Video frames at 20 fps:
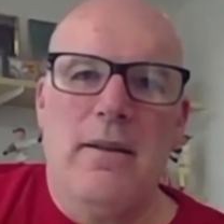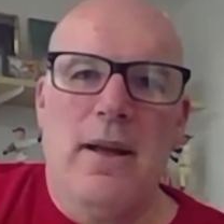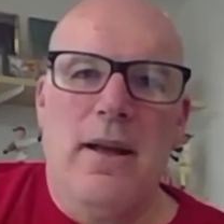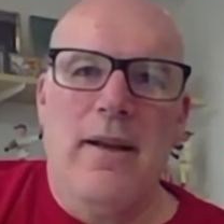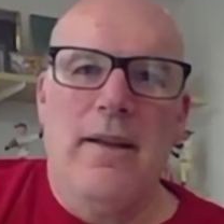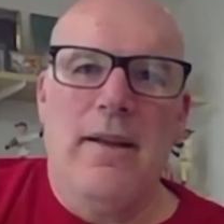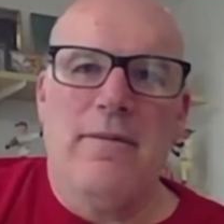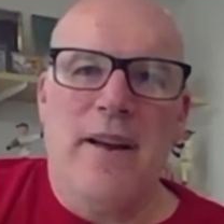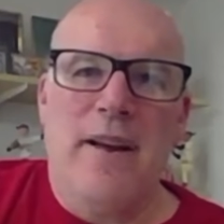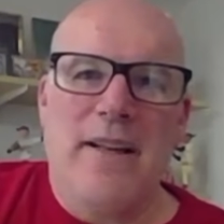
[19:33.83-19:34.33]

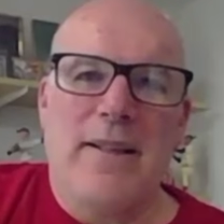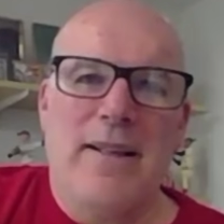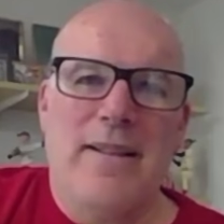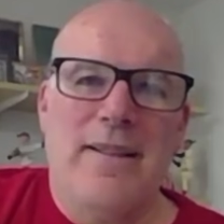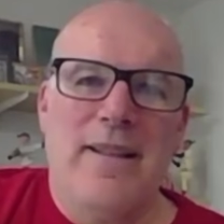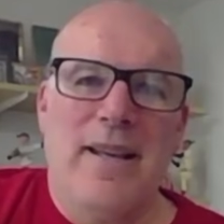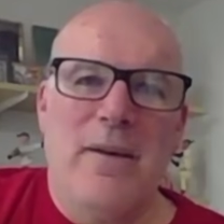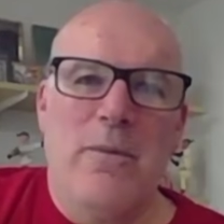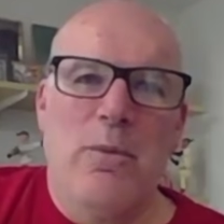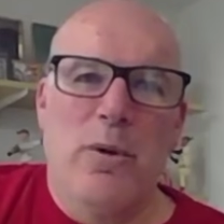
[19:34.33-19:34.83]
In fact, I'd
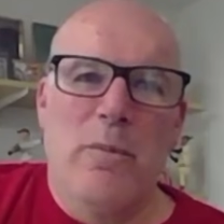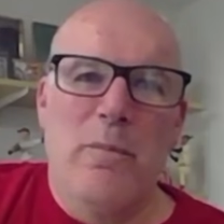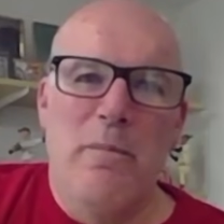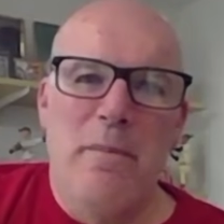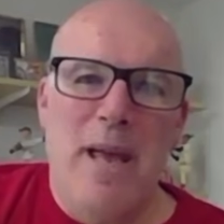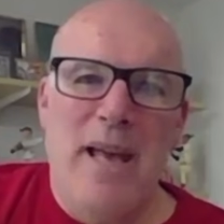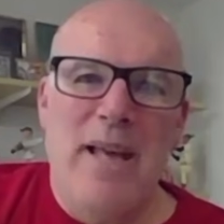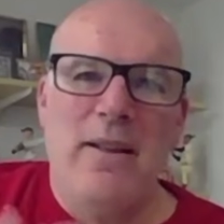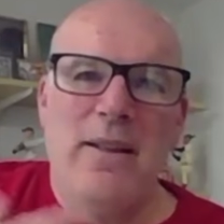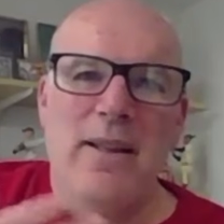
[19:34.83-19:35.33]
say we're
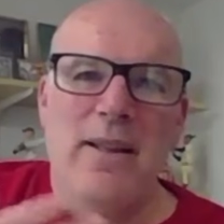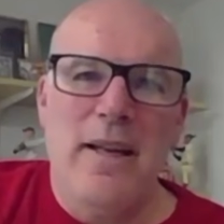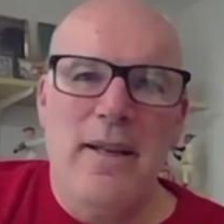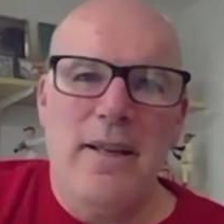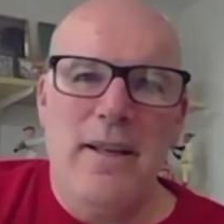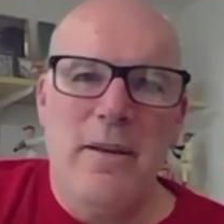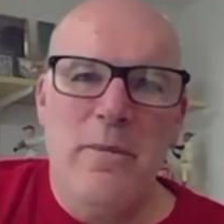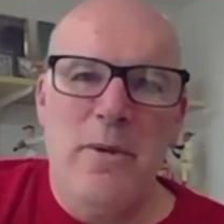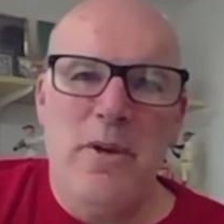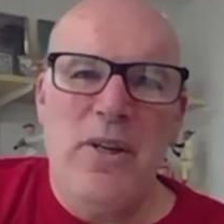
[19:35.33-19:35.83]
mainly a
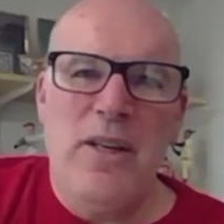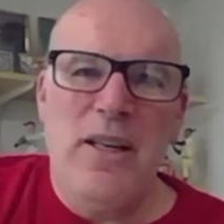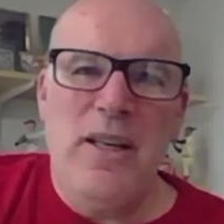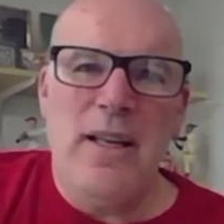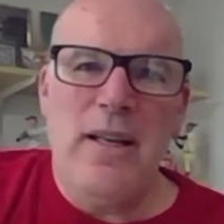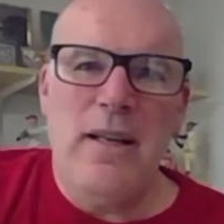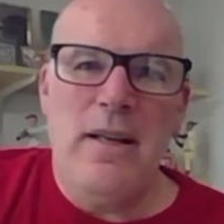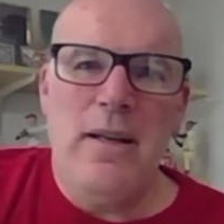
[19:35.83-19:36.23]
community